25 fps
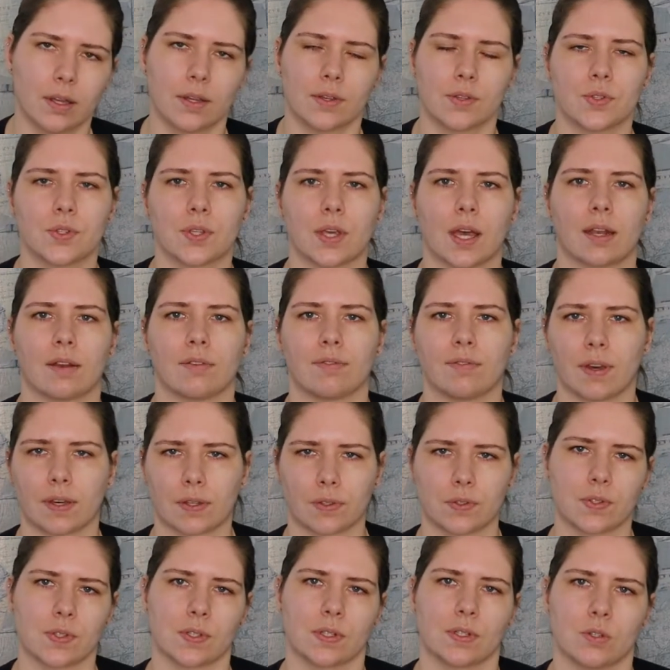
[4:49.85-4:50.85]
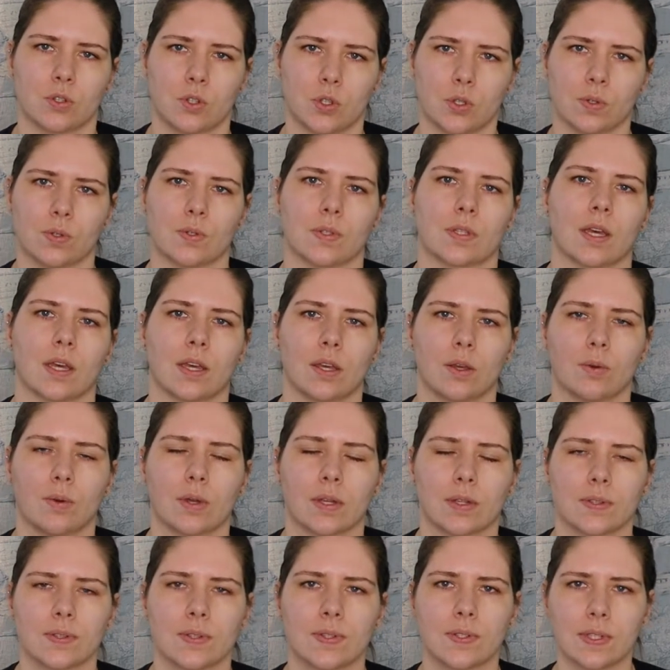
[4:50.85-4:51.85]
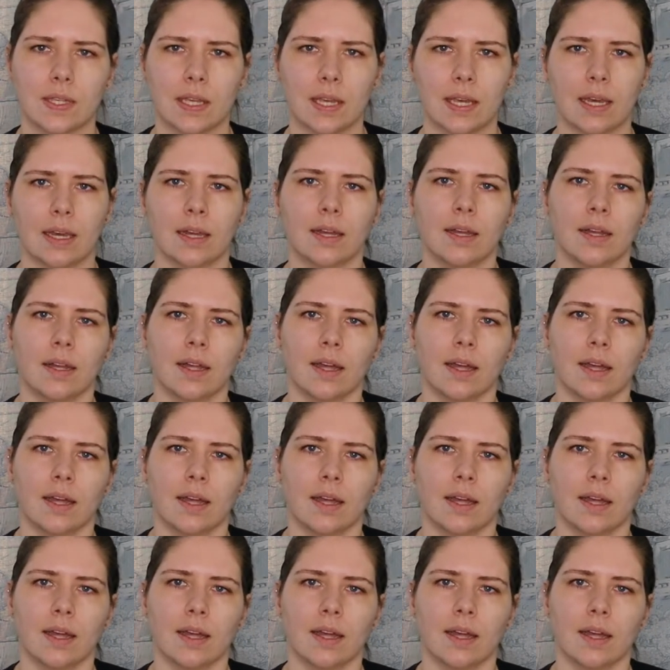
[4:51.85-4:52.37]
side effects and issues that you can see.